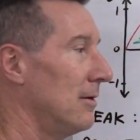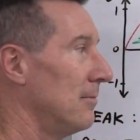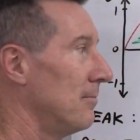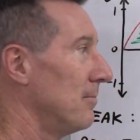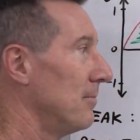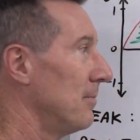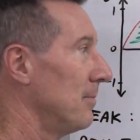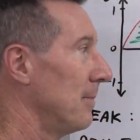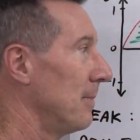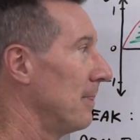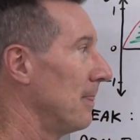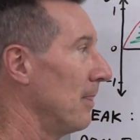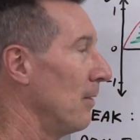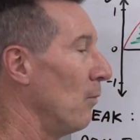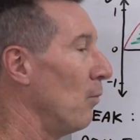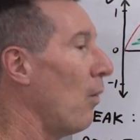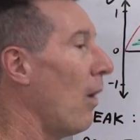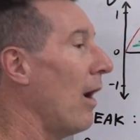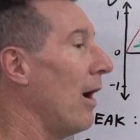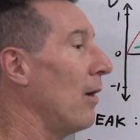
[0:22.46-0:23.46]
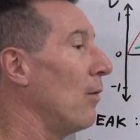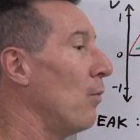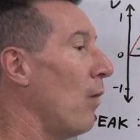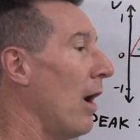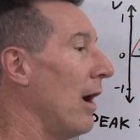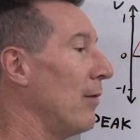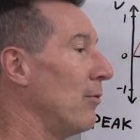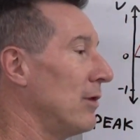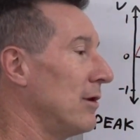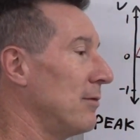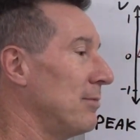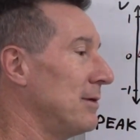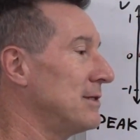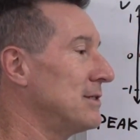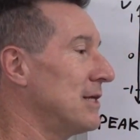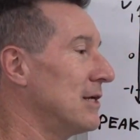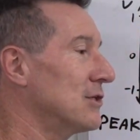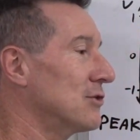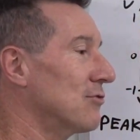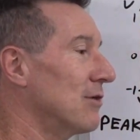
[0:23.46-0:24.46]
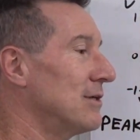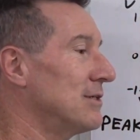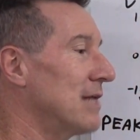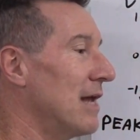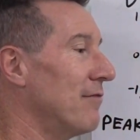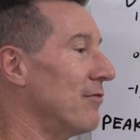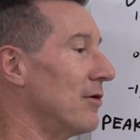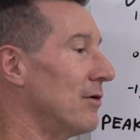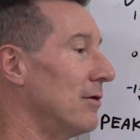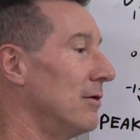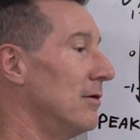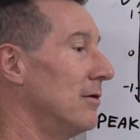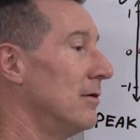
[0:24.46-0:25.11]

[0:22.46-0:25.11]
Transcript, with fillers: Yeah. Why, why would it be 637?